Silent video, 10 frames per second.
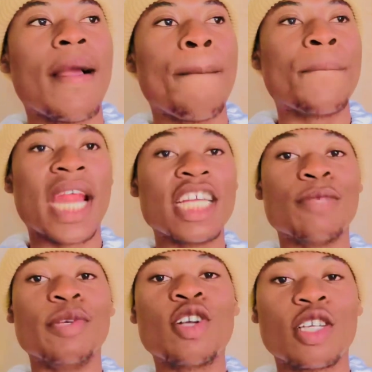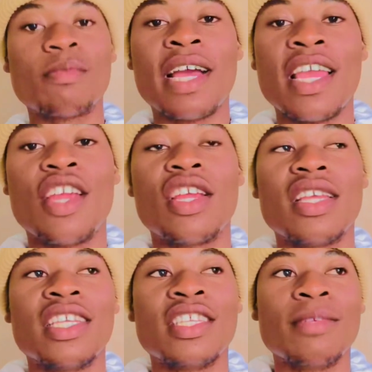brush because my hair
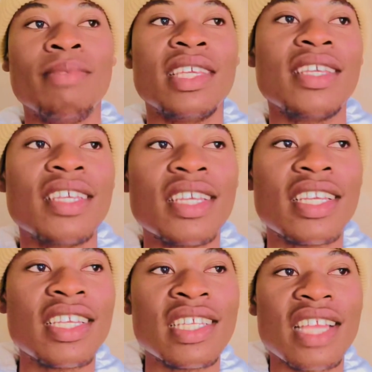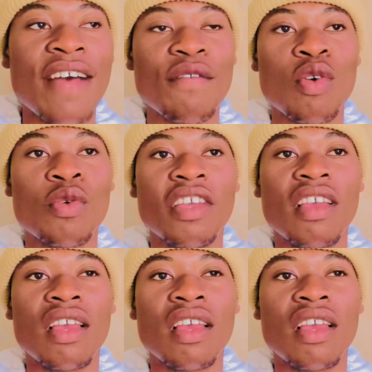is big. It's afroing.